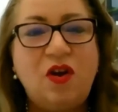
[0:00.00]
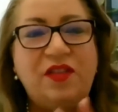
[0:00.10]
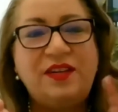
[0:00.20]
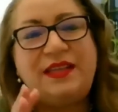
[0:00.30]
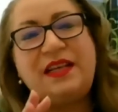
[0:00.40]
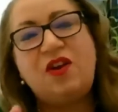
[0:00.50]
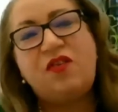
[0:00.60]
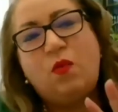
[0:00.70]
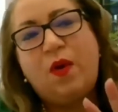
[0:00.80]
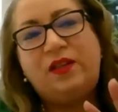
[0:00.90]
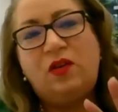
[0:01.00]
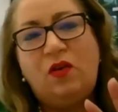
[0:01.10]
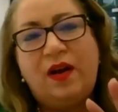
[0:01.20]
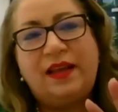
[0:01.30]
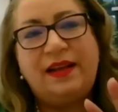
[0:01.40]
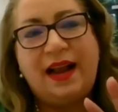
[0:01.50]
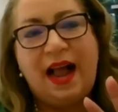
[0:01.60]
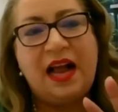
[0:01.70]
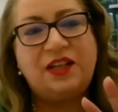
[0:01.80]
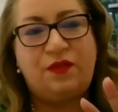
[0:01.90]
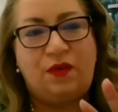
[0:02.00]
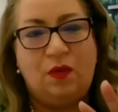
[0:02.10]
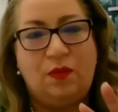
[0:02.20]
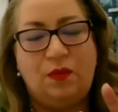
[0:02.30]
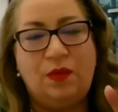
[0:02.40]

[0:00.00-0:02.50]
this is another way to look at the cash flow.